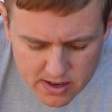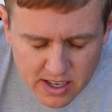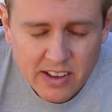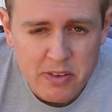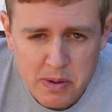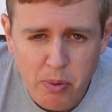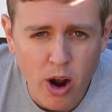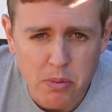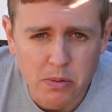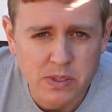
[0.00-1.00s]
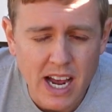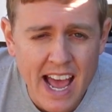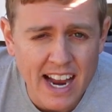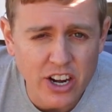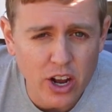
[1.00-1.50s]
giving me problems. I
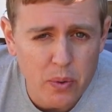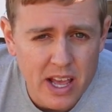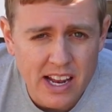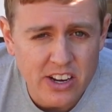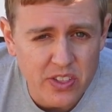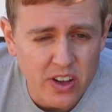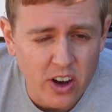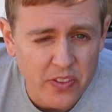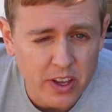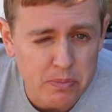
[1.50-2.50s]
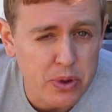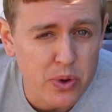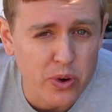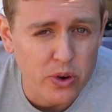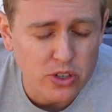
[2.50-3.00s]
had to go in to on the
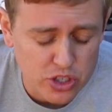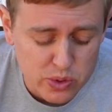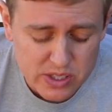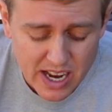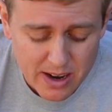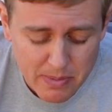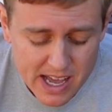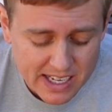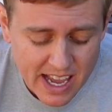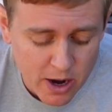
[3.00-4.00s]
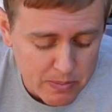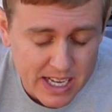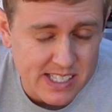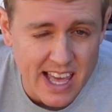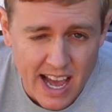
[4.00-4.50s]
computer to set up my account
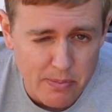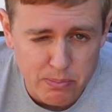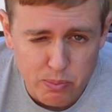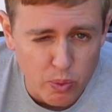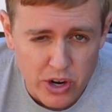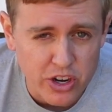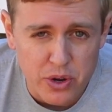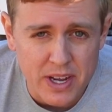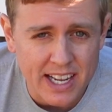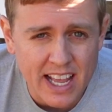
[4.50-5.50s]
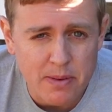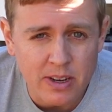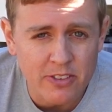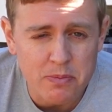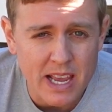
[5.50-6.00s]
because the app wouldn't do it. It kept
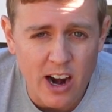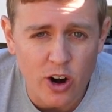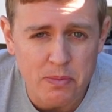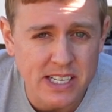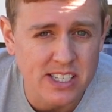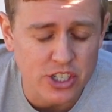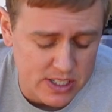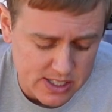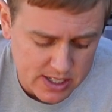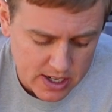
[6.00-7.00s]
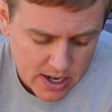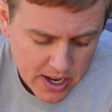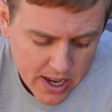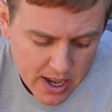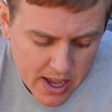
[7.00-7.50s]
giving me error messages.
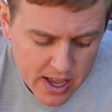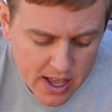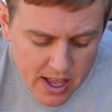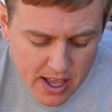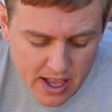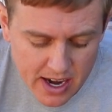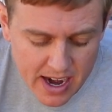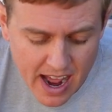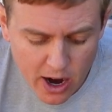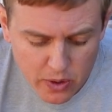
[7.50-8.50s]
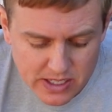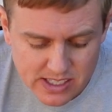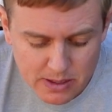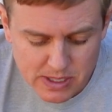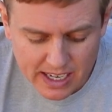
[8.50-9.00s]
And now it
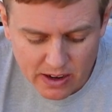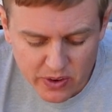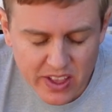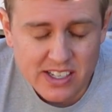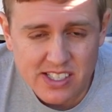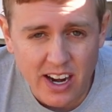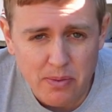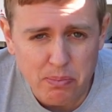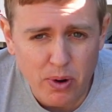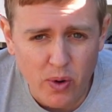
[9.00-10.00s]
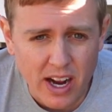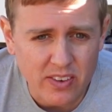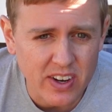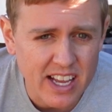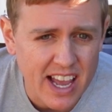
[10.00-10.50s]
seems like everything's set up
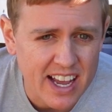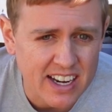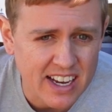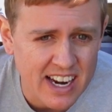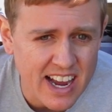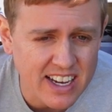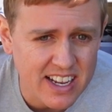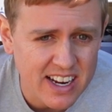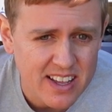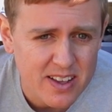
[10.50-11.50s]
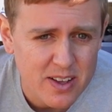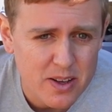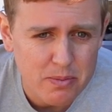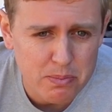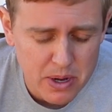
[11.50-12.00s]
correctly and connected,
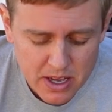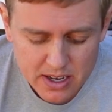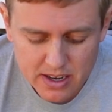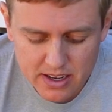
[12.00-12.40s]
but